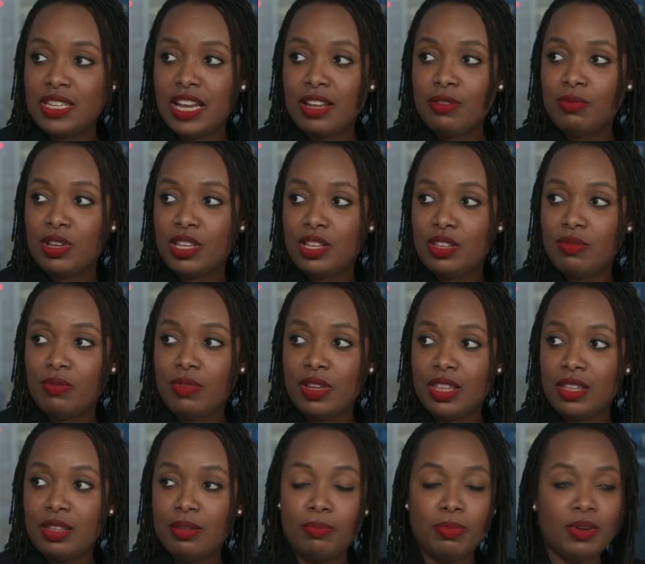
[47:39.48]
said,
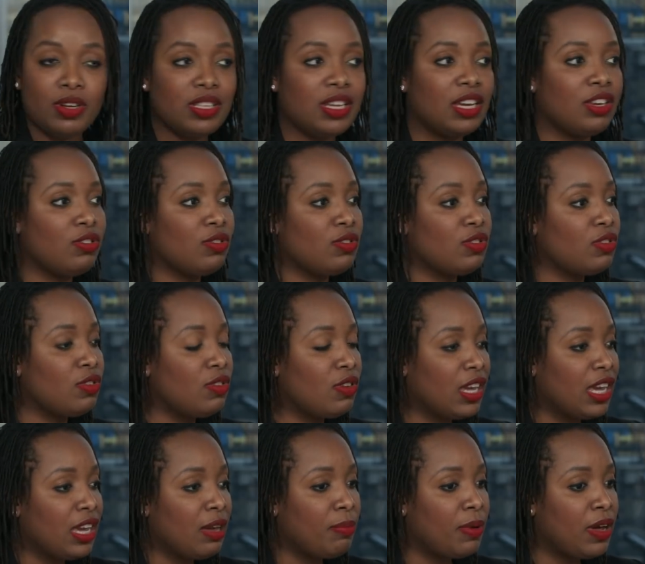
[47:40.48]
with the book that you're
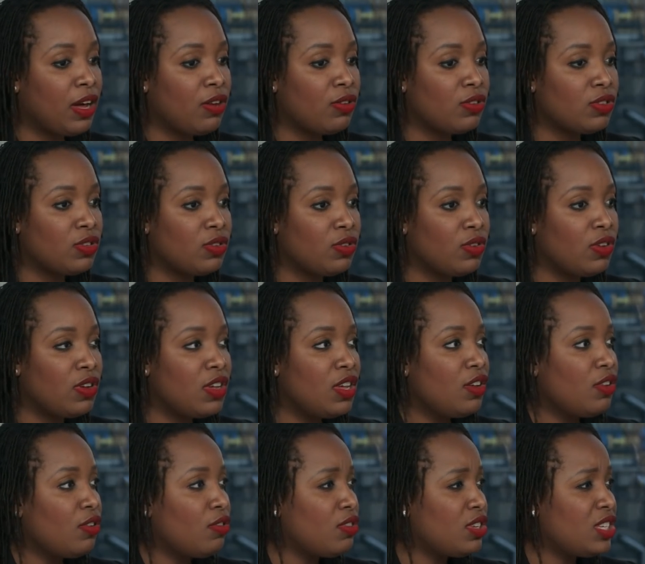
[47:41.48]
talking about, or
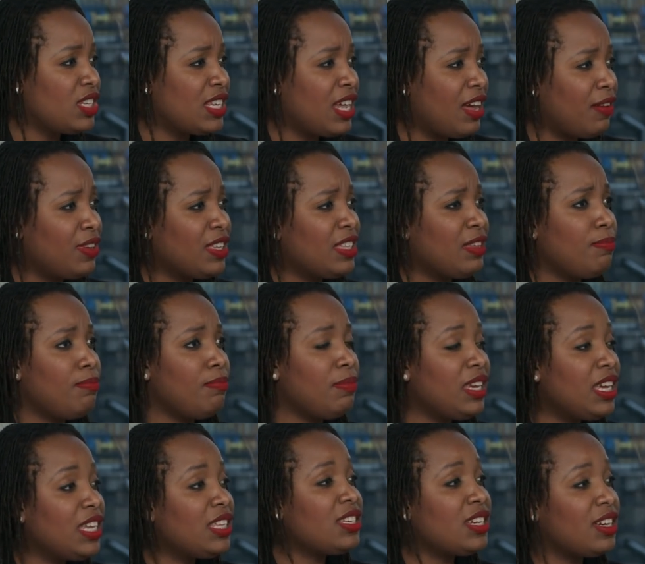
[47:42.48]
just having the
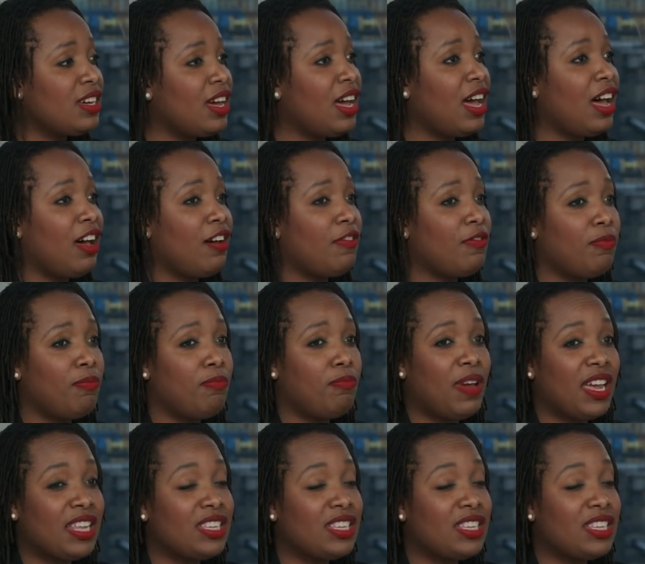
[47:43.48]
media have